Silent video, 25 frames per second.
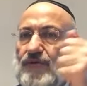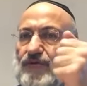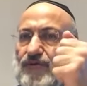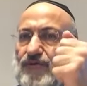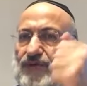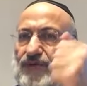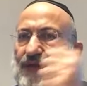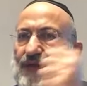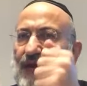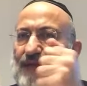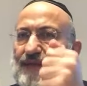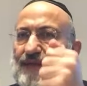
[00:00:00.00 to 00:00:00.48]

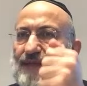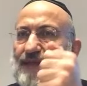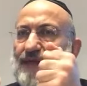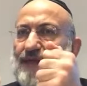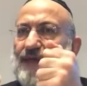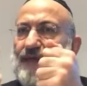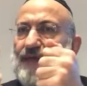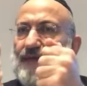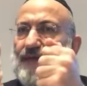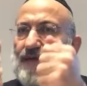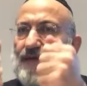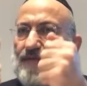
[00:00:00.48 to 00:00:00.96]

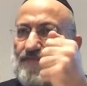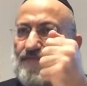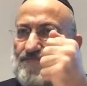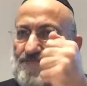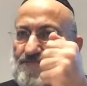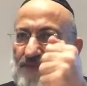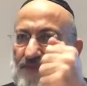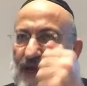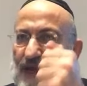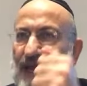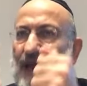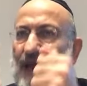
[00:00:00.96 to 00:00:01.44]
together,
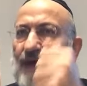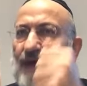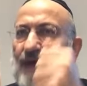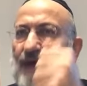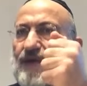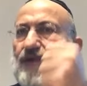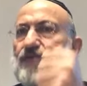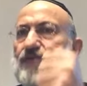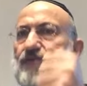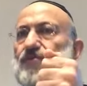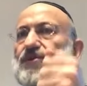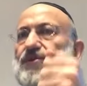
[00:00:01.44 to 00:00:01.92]

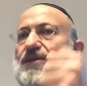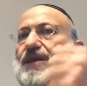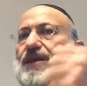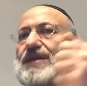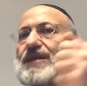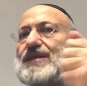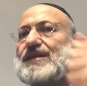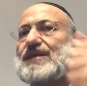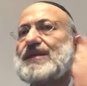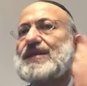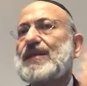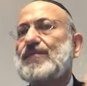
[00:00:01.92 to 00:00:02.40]
mechaven to say
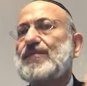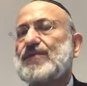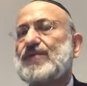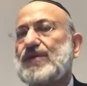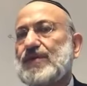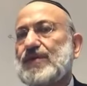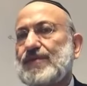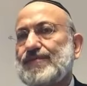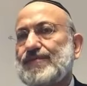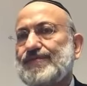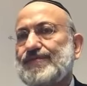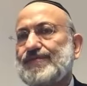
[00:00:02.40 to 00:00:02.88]
the same thing.